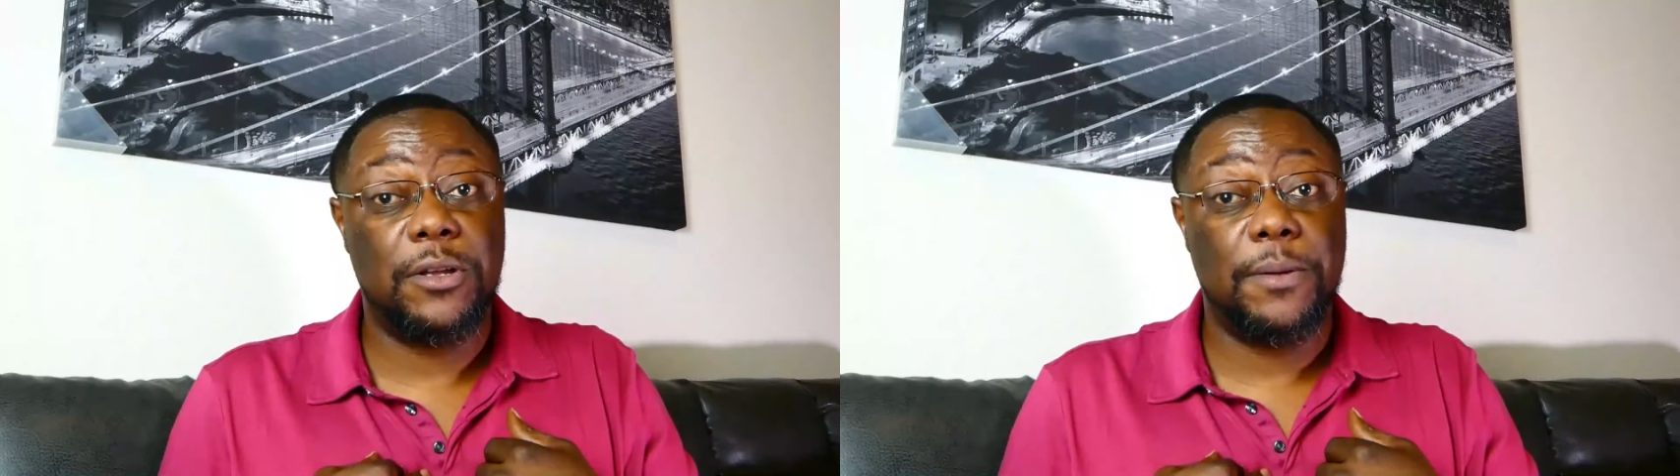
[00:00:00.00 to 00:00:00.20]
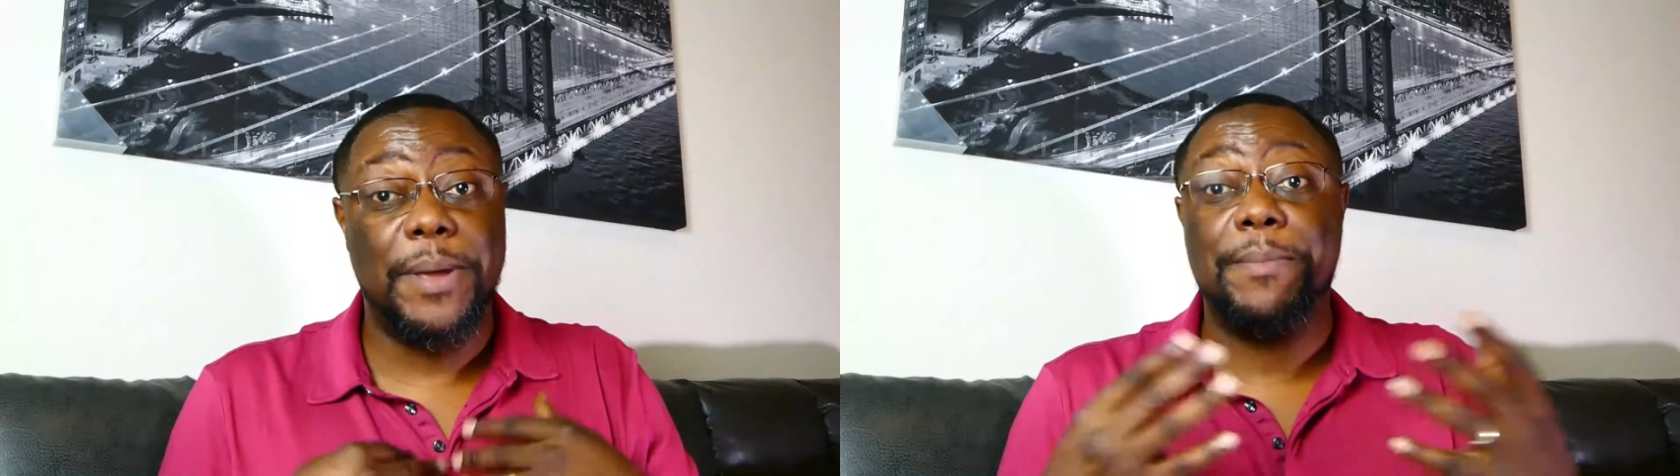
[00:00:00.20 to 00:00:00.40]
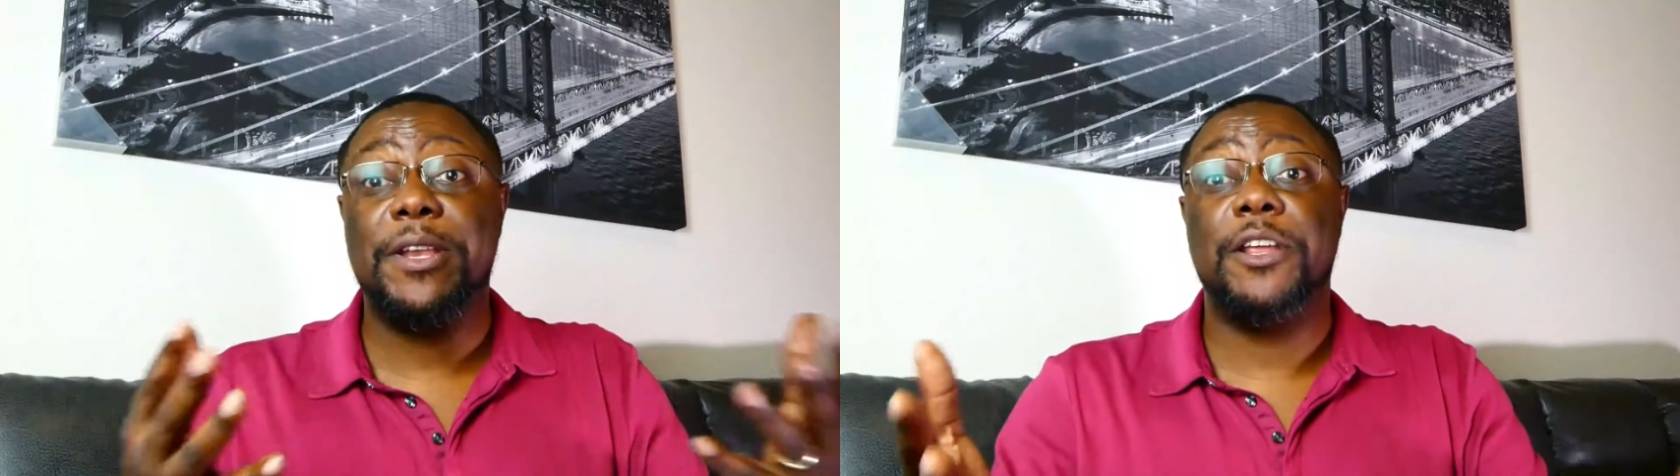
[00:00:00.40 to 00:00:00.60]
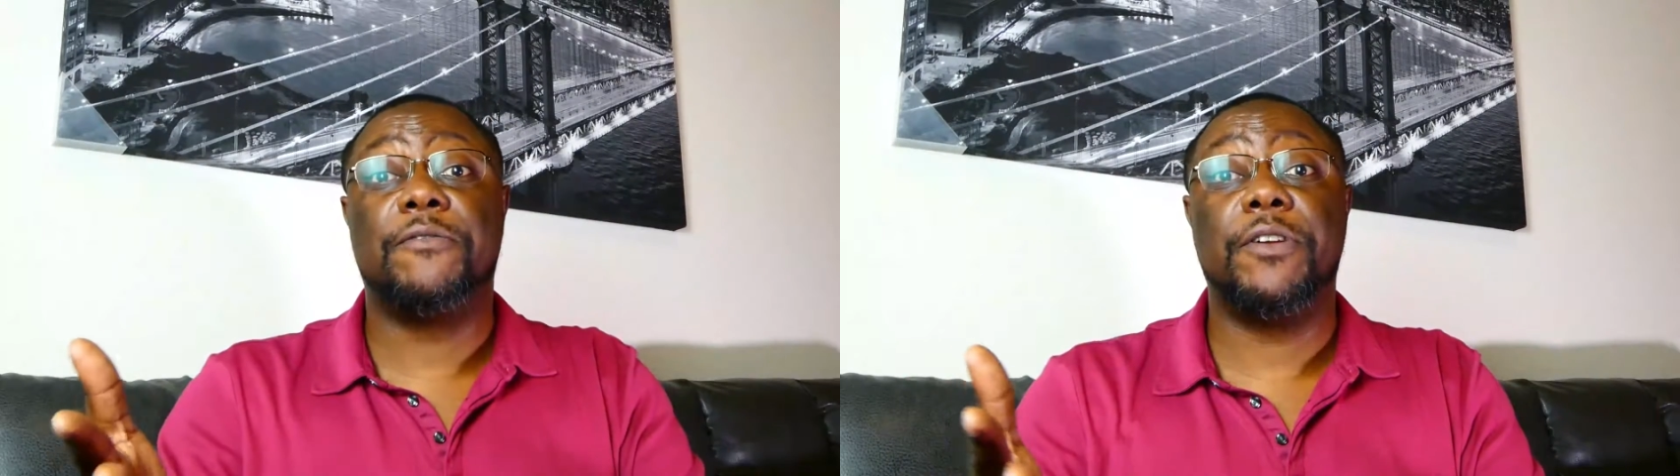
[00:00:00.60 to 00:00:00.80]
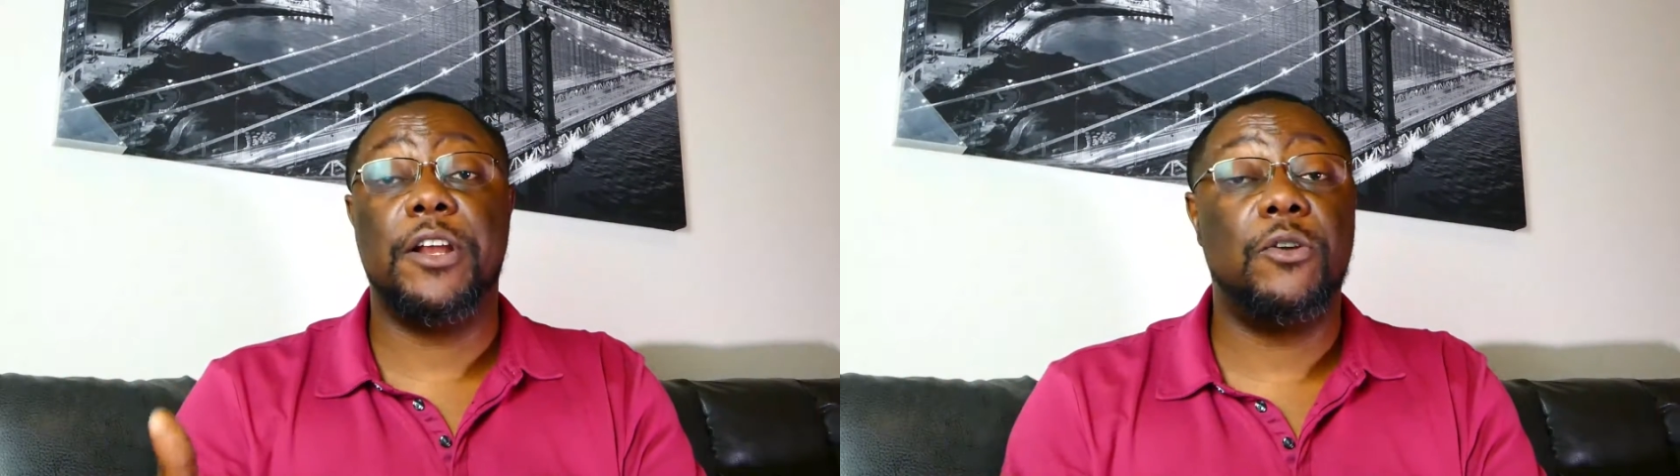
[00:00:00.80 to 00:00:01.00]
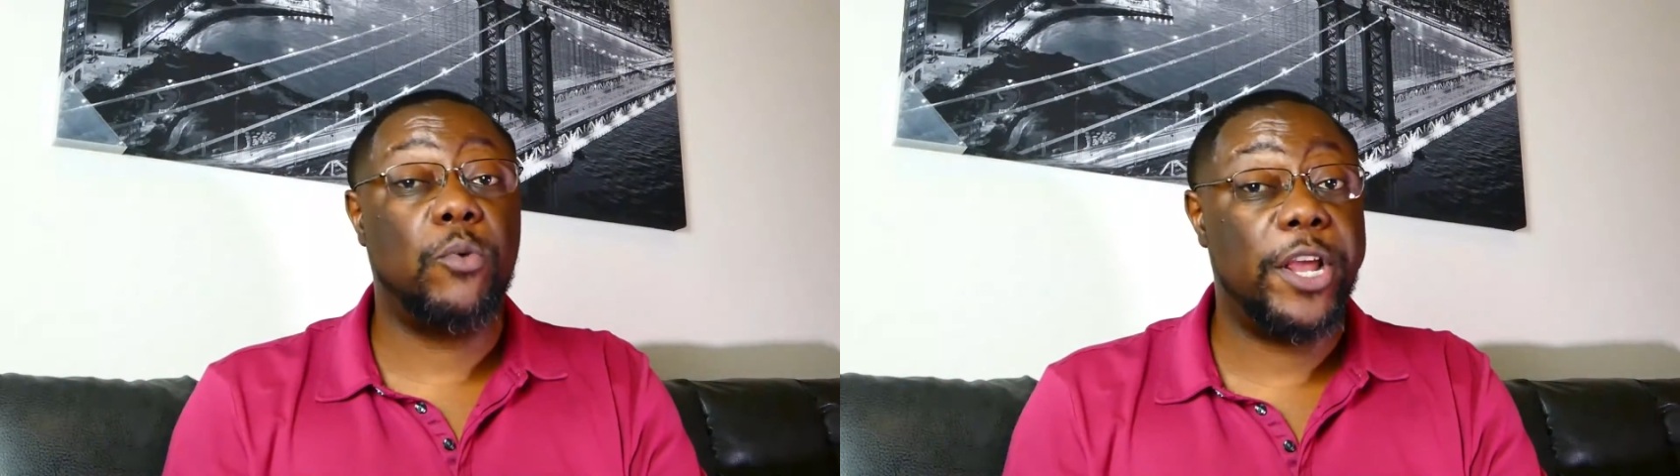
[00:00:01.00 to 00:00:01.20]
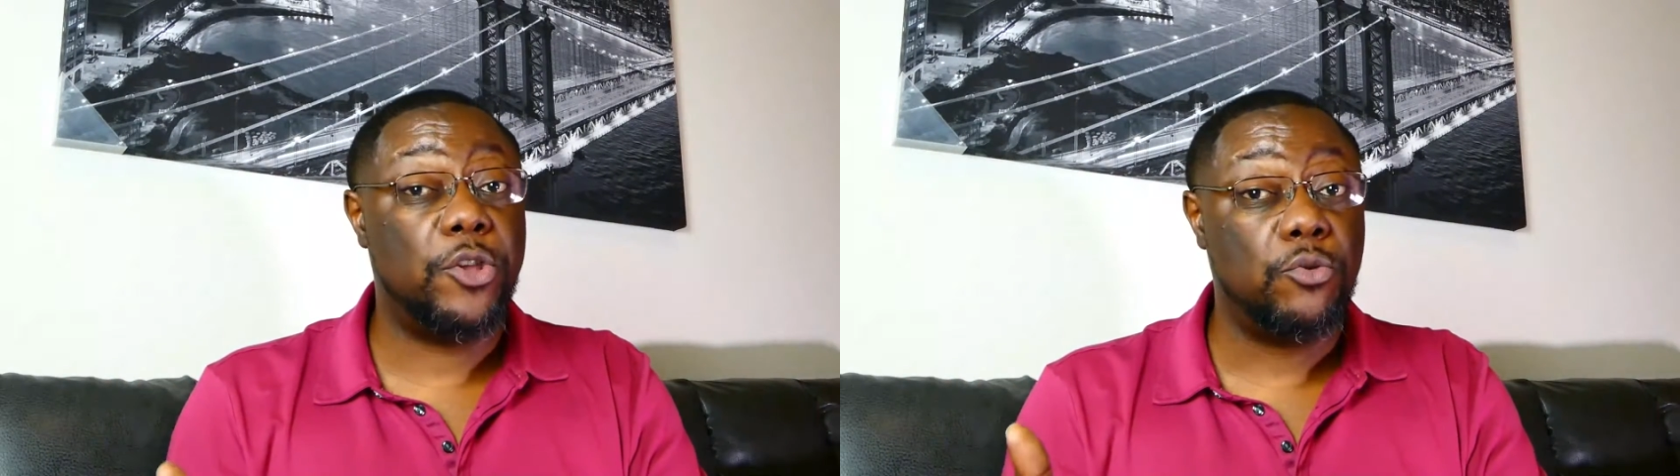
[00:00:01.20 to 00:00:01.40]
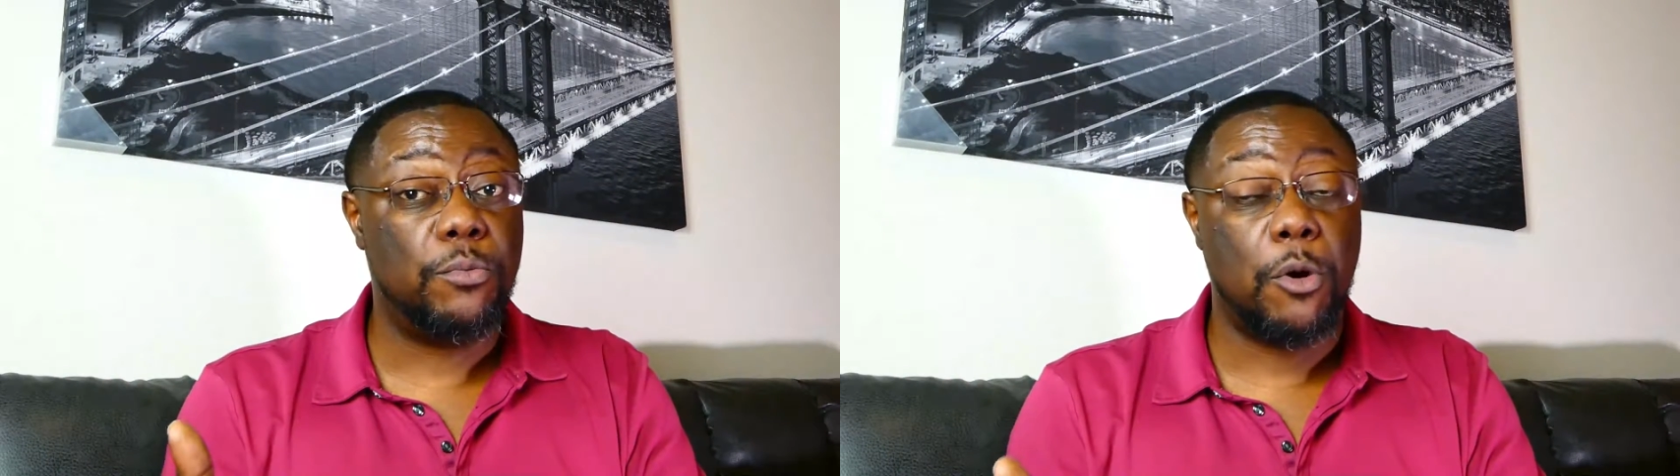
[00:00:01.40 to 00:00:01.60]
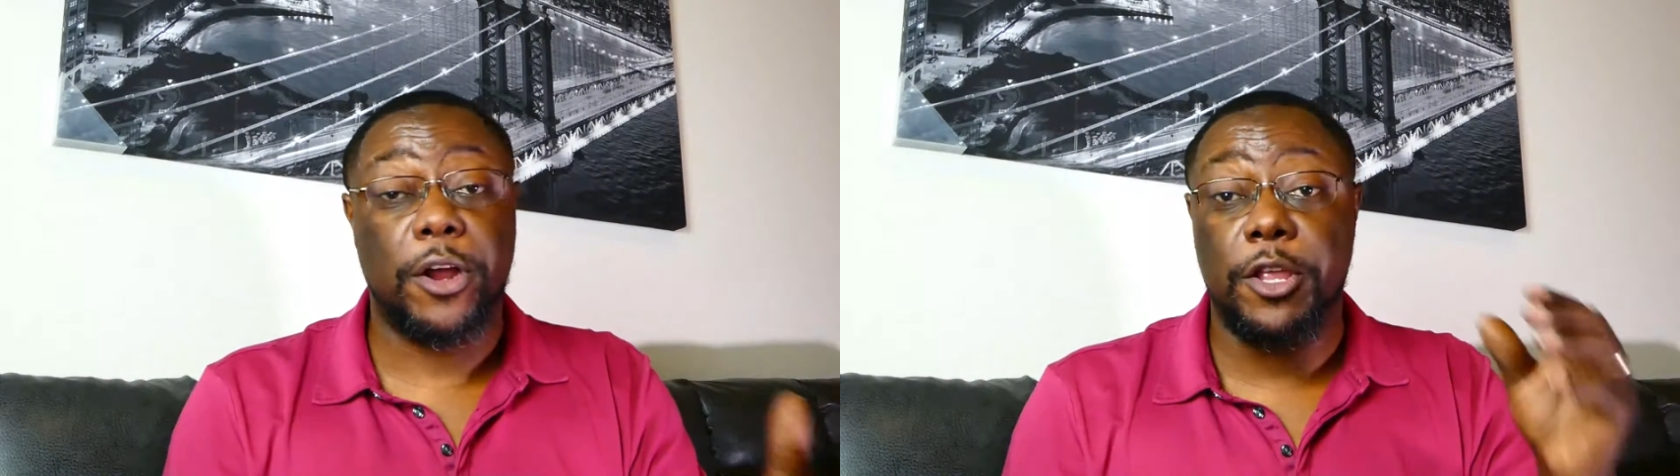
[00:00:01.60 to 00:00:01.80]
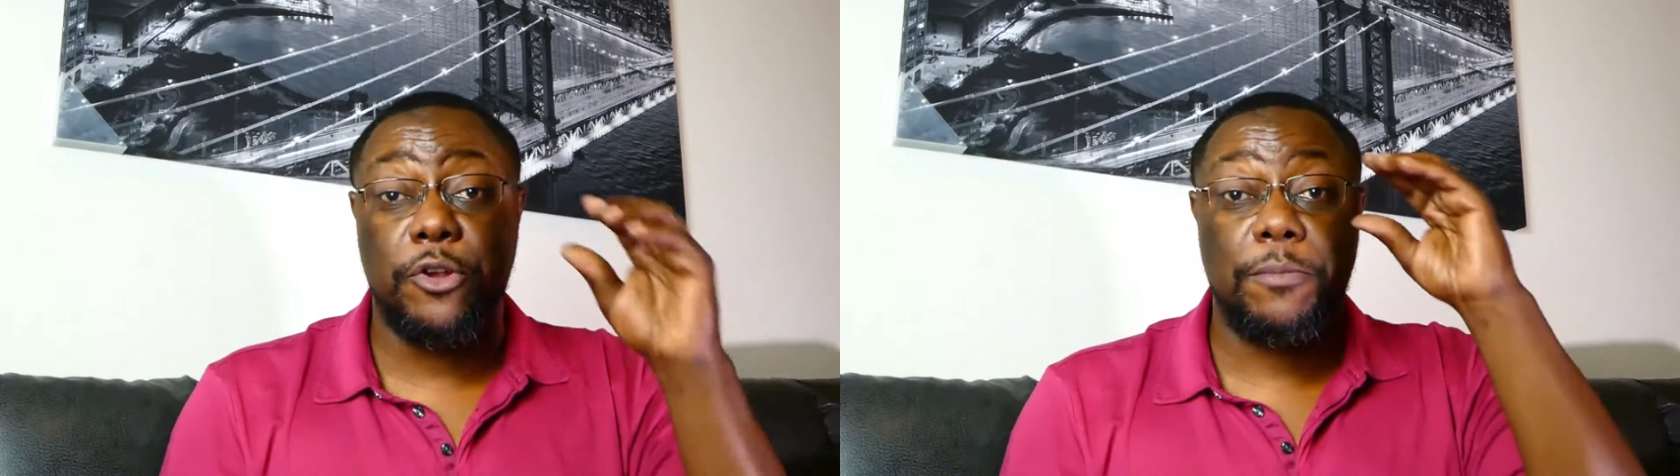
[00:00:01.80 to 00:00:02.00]
may be different than the way you
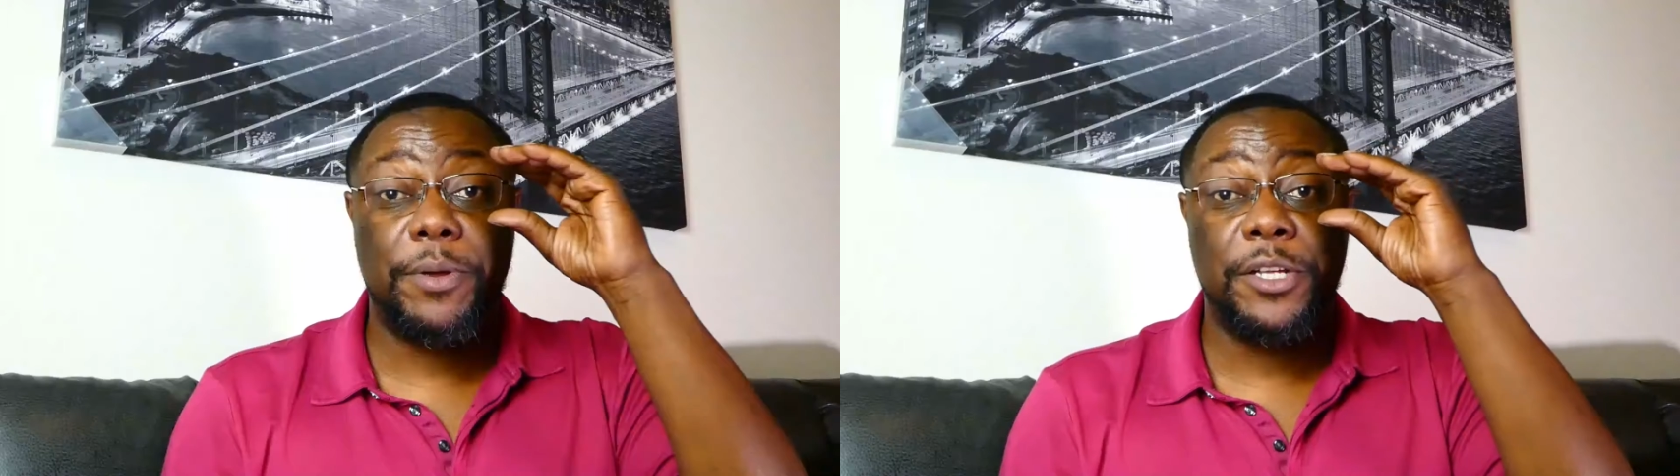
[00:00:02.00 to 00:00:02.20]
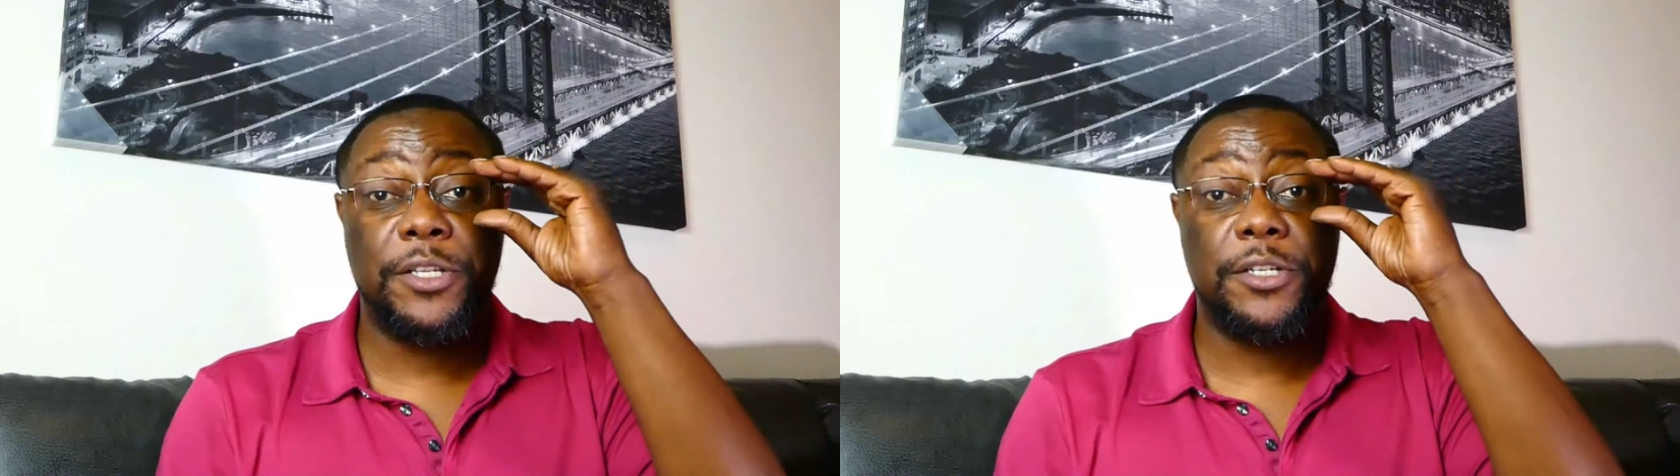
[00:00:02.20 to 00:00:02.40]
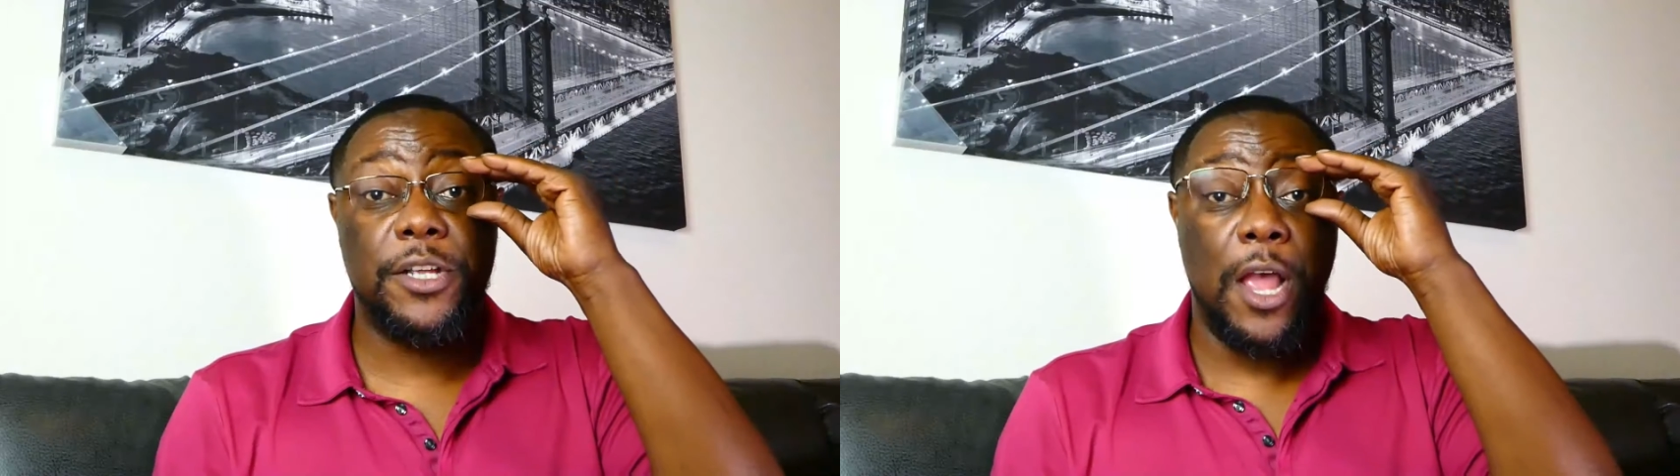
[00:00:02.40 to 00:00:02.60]
market your business,